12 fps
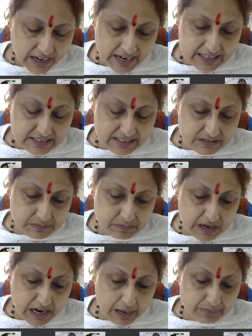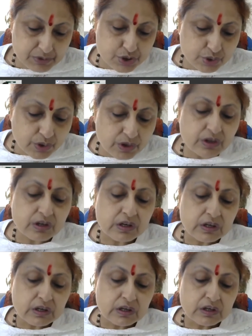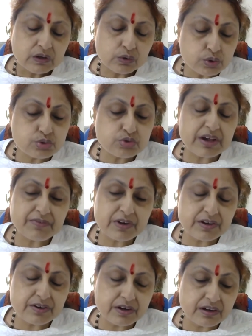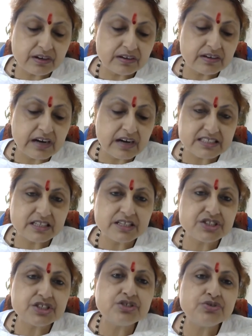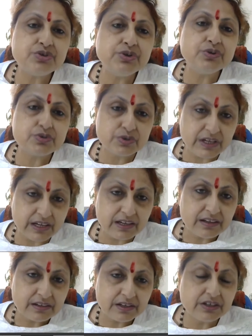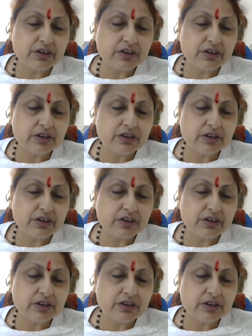And I'm sure whosoever has listened to you today,